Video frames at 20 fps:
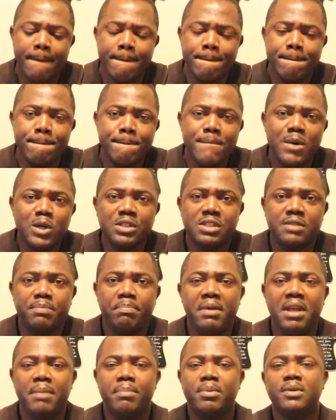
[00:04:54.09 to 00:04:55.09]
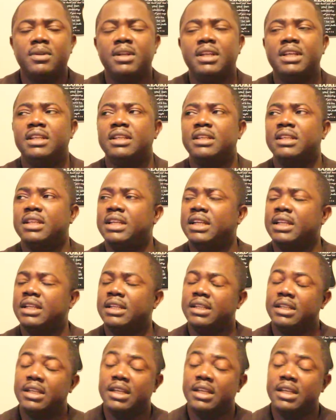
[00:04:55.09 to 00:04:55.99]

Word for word: Most people in, in,